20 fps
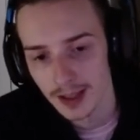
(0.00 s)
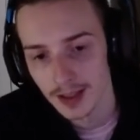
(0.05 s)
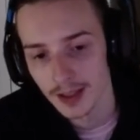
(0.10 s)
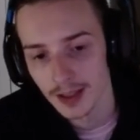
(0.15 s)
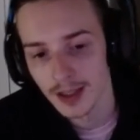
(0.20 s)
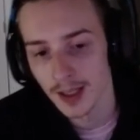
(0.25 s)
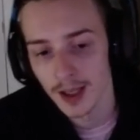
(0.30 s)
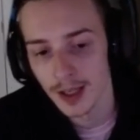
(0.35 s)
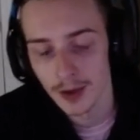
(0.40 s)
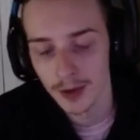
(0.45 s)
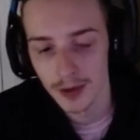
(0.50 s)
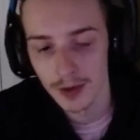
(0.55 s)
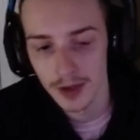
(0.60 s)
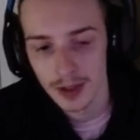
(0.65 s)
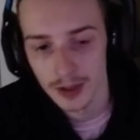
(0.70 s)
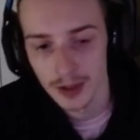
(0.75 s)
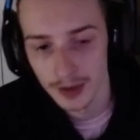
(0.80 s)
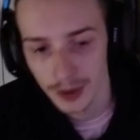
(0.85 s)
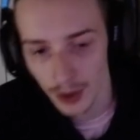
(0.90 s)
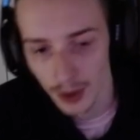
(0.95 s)
Now,
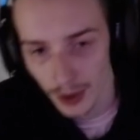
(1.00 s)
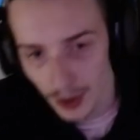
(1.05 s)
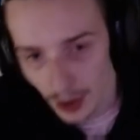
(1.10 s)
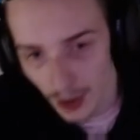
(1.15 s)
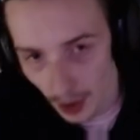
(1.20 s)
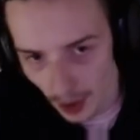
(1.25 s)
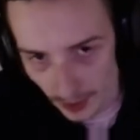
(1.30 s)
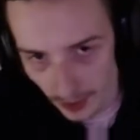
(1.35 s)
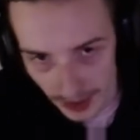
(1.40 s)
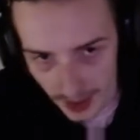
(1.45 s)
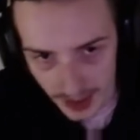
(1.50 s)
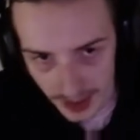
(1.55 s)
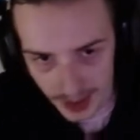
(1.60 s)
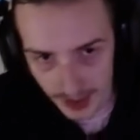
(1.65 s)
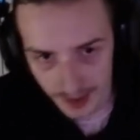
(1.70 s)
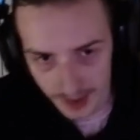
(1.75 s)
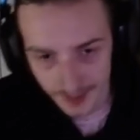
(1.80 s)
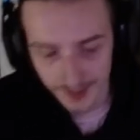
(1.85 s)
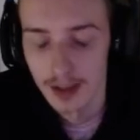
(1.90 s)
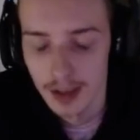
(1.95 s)
Dark
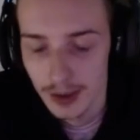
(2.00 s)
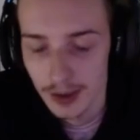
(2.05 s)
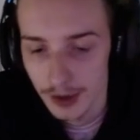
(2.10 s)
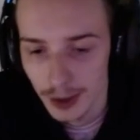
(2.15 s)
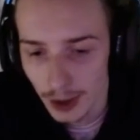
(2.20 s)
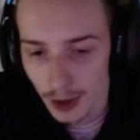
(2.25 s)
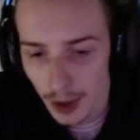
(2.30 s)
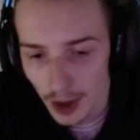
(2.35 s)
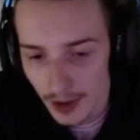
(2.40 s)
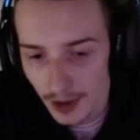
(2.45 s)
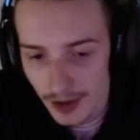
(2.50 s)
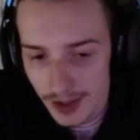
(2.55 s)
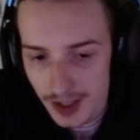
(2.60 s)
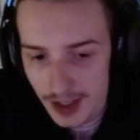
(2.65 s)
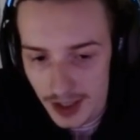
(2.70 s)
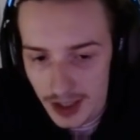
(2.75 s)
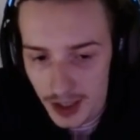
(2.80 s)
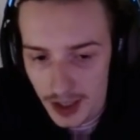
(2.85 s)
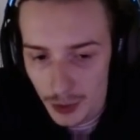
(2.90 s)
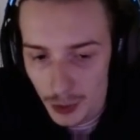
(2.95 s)
Harvest
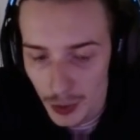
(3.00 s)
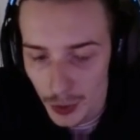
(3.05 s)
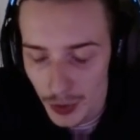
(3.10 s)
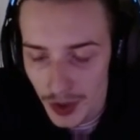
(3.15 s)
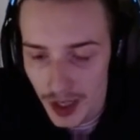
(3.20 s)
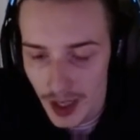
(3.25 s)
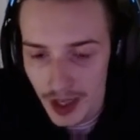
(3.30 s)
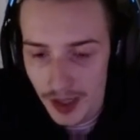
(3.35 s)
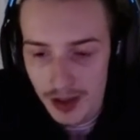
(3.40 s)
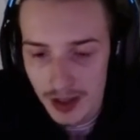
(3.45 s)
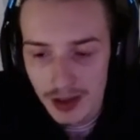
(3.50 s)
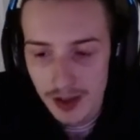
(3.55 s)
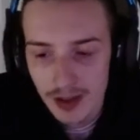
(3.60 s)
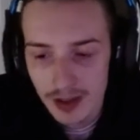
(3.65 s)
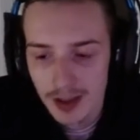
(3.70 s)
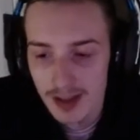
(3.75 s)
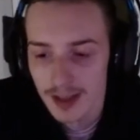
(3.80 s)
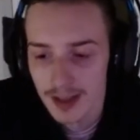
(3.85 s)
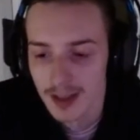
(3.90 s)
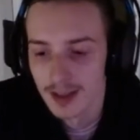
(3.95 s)
is a rune that
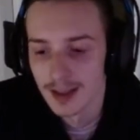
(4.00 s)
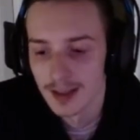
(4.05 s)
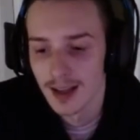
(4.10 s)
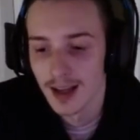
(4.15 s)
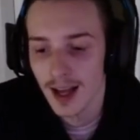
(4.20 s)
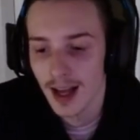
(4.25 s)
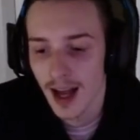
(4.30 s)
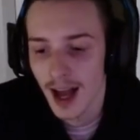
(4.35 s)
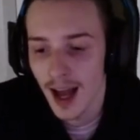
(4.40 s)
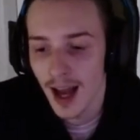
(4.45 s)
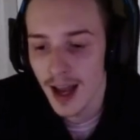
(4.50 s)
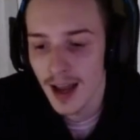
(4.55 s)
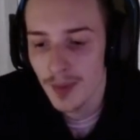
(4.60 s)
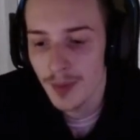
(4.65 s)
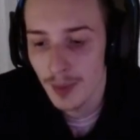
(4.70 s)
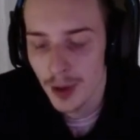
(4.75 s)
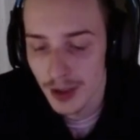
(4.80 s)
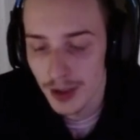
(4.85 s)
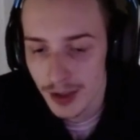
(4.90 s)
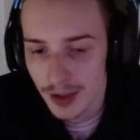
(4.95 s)
I
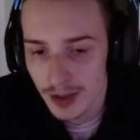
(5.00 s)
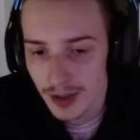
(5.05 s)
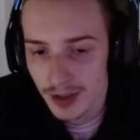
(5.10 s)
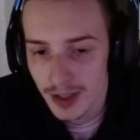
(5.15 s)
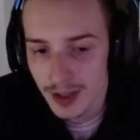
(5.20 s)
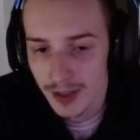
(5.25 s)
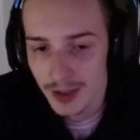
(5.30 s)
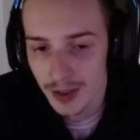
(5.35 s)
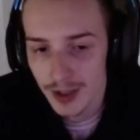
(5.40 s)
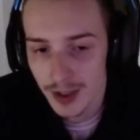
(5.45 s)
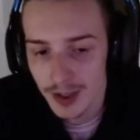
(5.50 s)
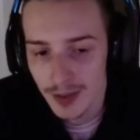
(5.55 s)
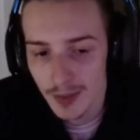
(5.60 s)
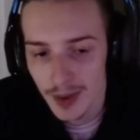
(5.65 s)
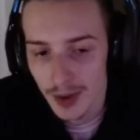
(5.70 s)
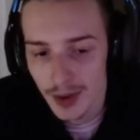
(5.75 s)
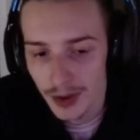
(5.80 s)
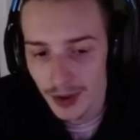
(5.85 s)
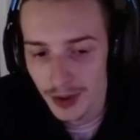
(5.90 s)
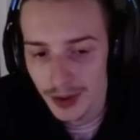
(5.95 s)
personally just
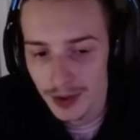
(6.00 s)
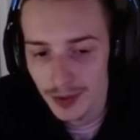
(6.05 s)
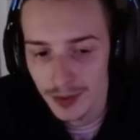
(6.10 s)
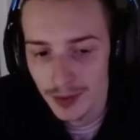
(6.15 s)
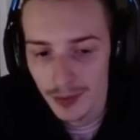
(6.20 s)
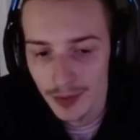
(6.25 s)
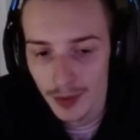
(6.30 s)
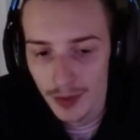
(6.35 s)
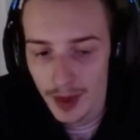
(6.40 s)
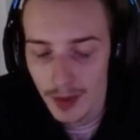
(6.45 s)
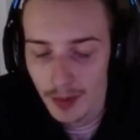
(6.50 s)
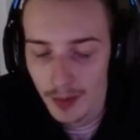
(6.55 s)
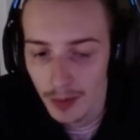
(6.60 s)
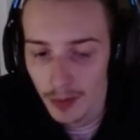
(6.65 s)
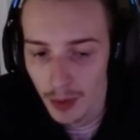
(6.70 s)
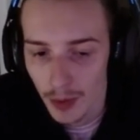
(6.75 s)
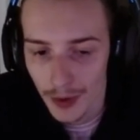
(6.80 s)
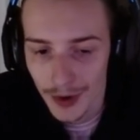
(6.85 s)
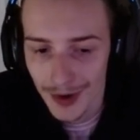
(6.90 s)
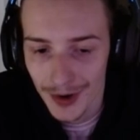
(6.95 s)
build when I'm
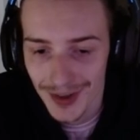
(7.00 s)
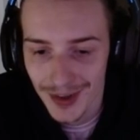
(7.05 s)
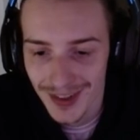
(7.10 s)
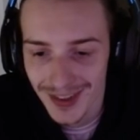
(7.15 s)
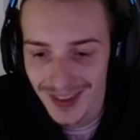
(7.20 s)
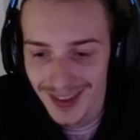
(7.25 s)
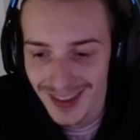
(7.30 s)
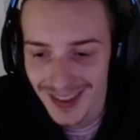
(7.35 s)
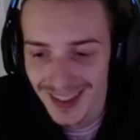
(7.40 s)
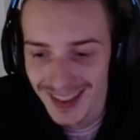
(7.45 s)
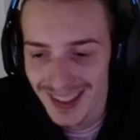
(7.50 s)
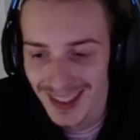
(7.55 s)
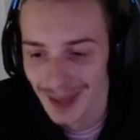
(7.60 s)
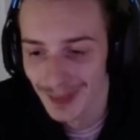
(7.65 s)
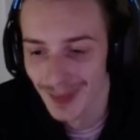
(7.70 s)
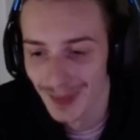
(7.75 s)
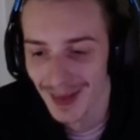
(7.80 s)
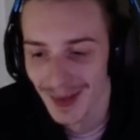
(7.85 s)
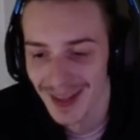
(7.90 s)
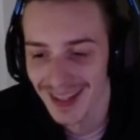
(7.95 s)
bored,
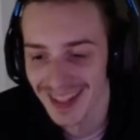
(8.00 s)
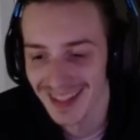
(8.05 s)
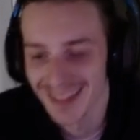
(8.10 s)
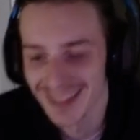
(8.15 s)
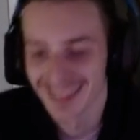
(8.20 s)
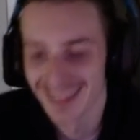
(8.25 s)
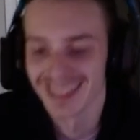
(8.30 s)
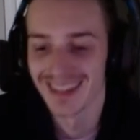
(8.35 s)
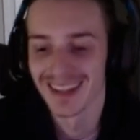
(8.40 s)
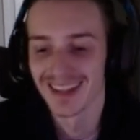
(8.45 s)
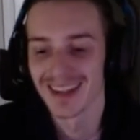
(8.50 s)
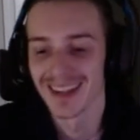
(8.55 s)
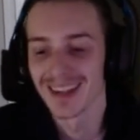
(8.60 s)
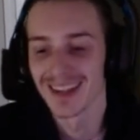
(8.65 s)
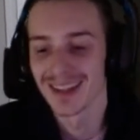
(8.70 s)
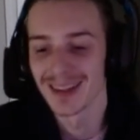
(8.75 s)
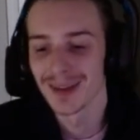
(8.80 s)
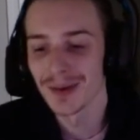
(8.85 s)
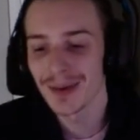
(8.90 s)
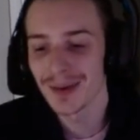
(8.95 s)
but
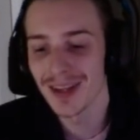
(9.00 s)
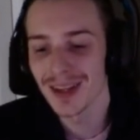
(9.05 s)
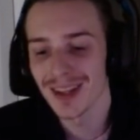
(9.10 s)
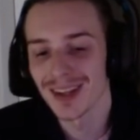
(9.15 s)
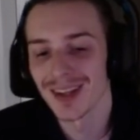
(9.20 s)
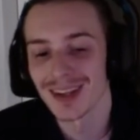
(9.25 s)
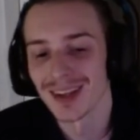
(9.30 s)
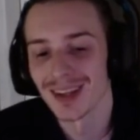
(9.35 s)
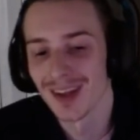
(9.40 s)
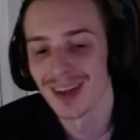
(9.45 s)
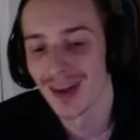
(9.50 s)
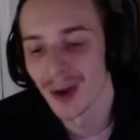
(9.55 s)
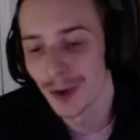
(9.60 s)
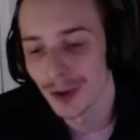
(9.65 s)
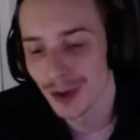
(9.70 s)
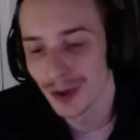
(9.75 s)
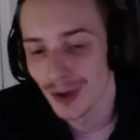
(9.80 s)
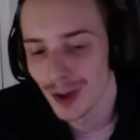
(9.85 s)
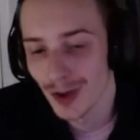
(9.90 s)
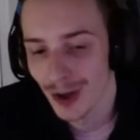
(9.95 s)
you can go
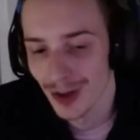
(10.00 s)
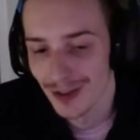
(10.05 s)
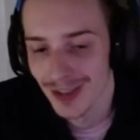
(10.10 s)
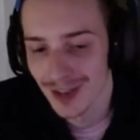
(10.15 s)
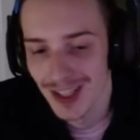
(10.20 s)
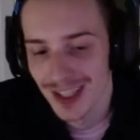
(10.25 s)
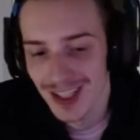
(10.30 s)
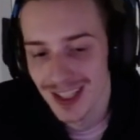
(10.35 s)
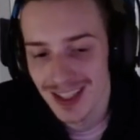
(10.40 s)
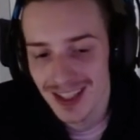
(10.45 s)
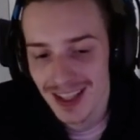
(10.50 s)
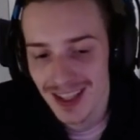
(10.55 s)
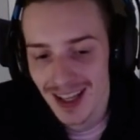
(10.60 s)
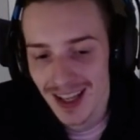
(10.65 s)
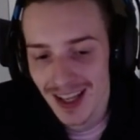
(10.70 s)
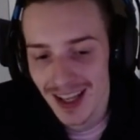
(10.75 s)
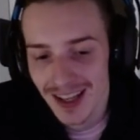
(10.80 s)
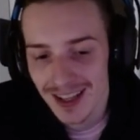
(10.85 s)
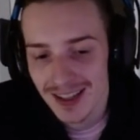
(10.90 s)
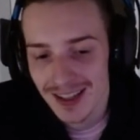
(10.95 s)
Dark Harvest
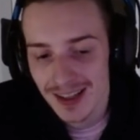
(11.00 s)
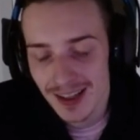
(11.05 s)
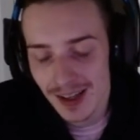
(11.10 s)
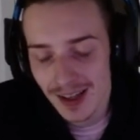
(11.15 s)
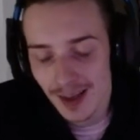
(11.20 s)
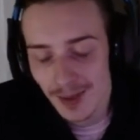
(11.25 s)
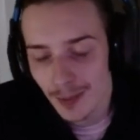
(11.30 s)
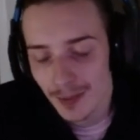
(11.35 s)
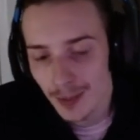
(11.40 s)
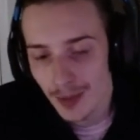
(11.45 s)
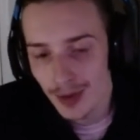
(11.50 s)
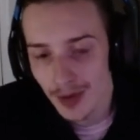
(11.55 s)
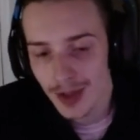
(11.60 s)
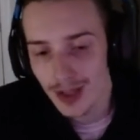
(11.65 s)
and it's pretty